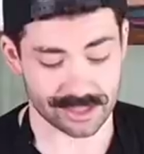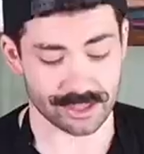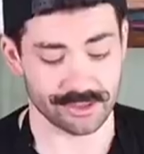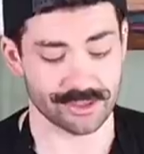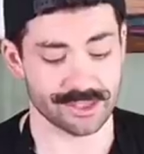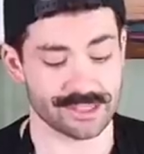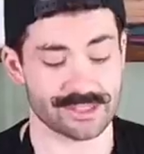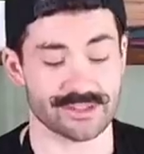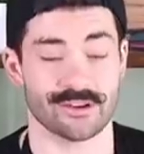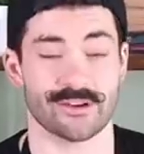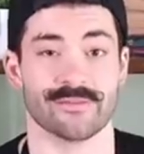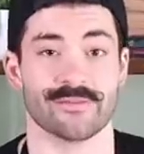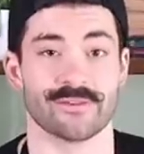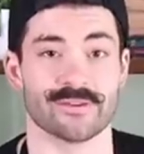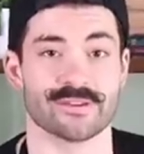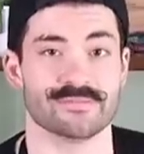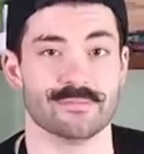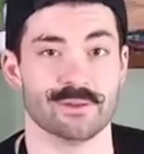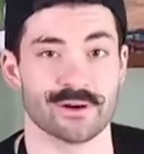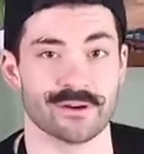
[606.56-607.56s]
So this is our
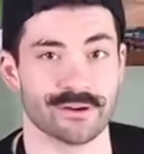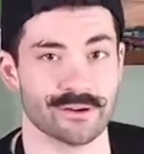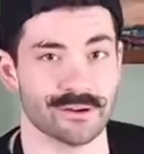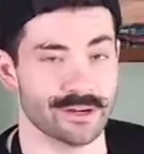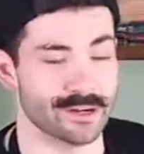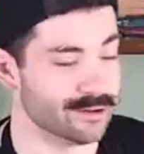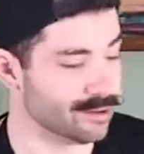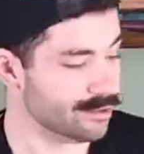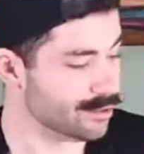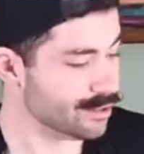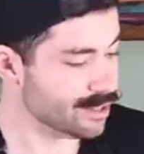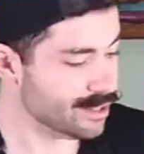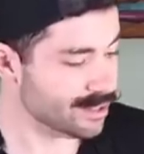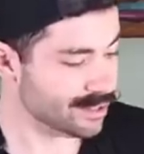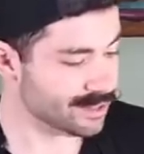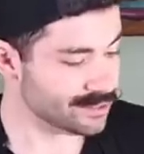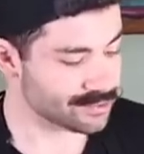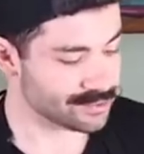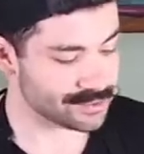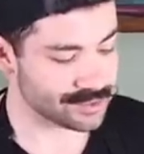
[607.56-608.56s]
first burger here.
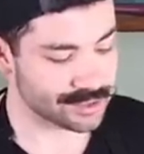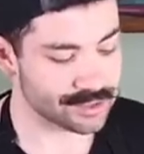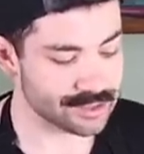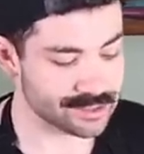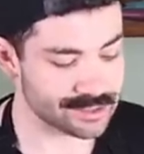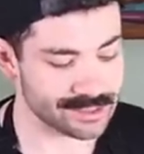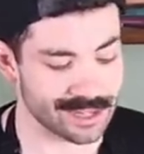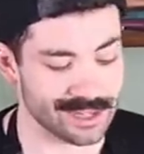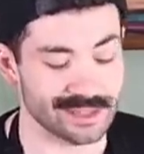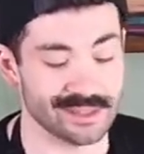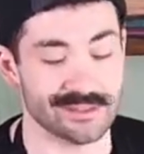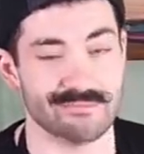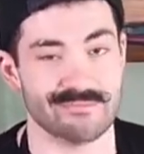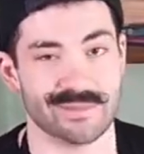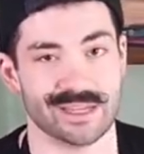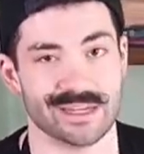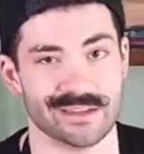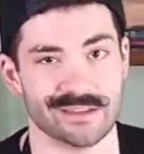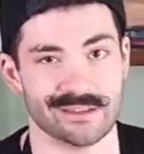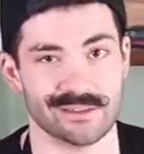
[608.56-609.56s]
This was cooked on the
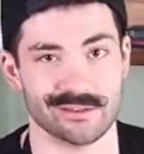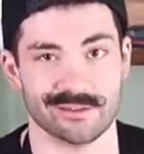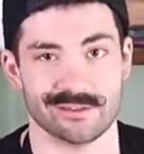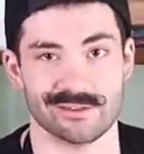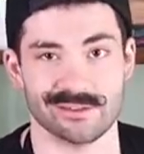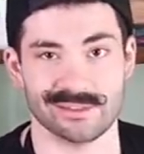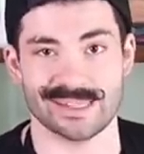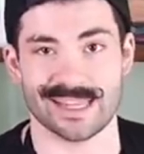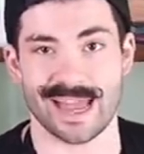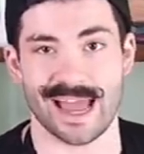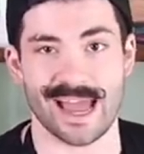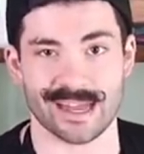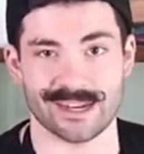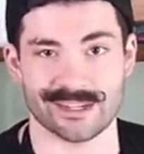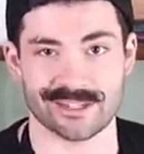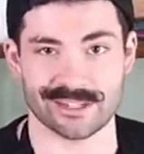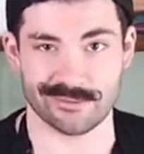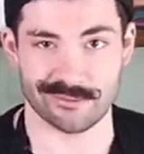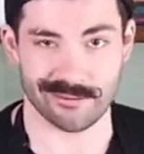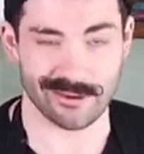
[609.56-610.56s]
mini little
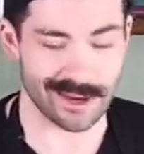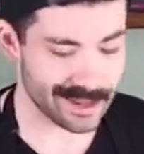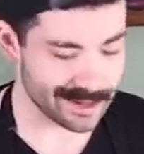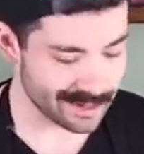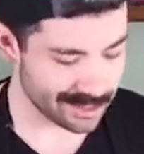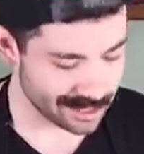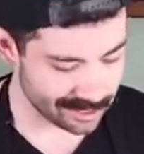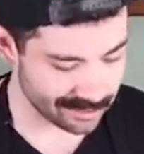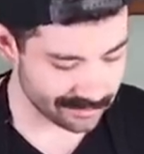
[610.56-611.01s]
Dash red